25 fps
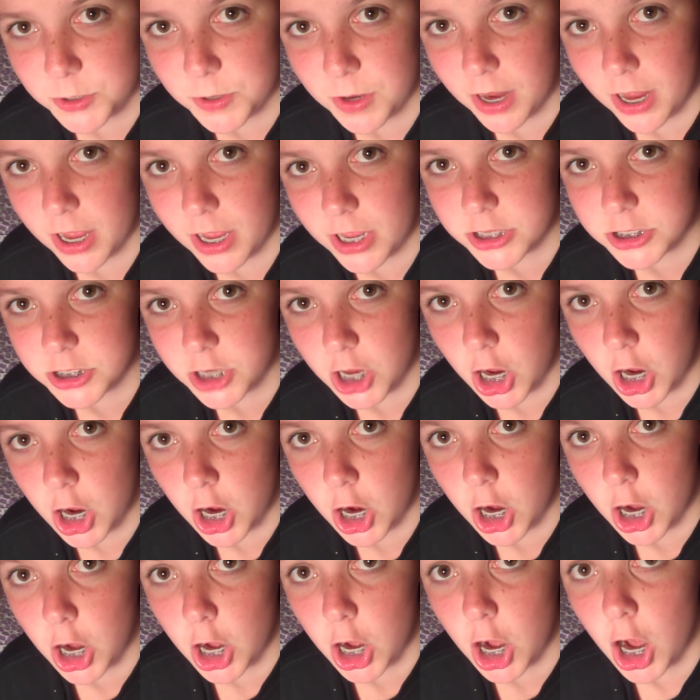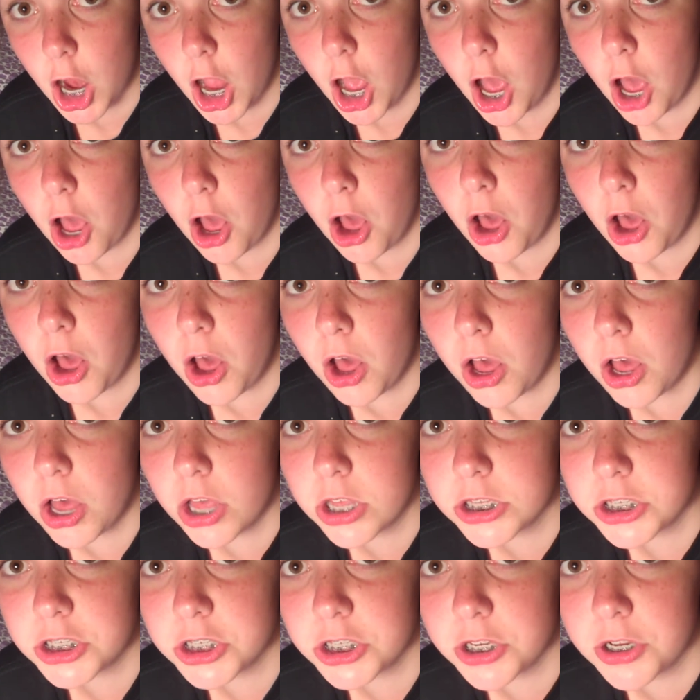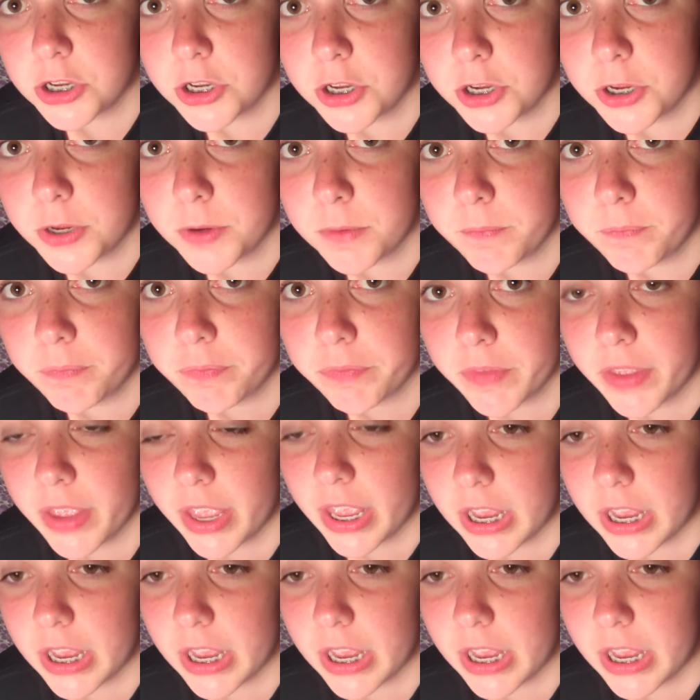You guys are awesome.